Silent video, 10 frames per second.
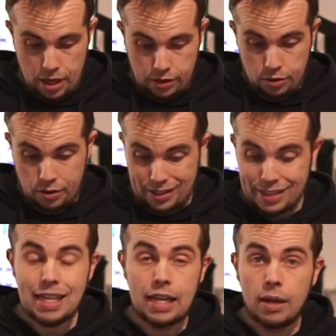as you can
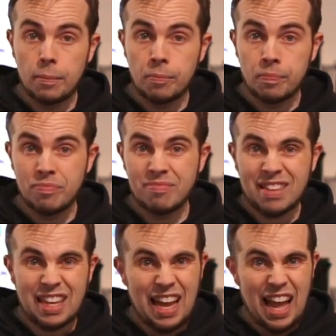see,
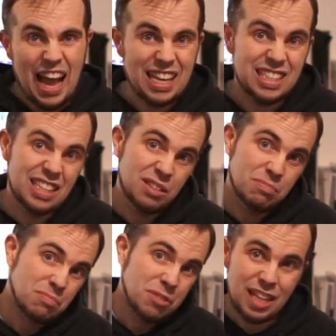has a
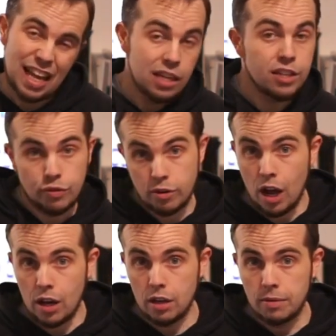slightly different
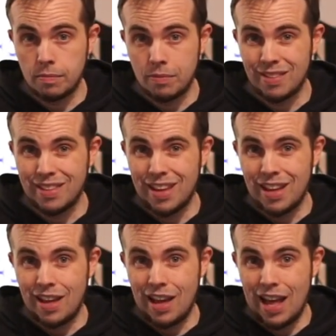color.
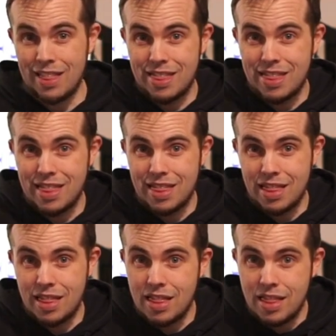And
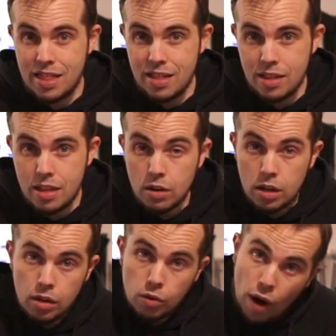
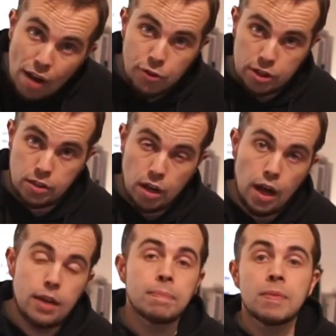the graphics
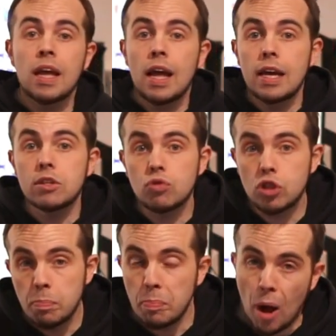card is
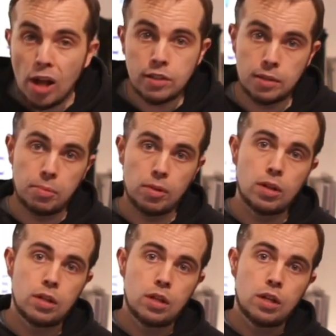responsible
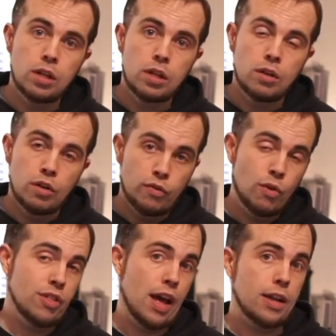for
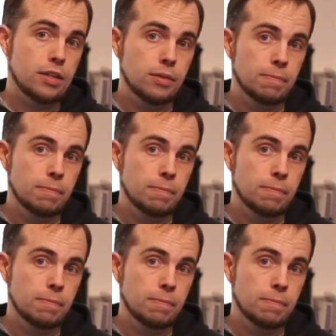that.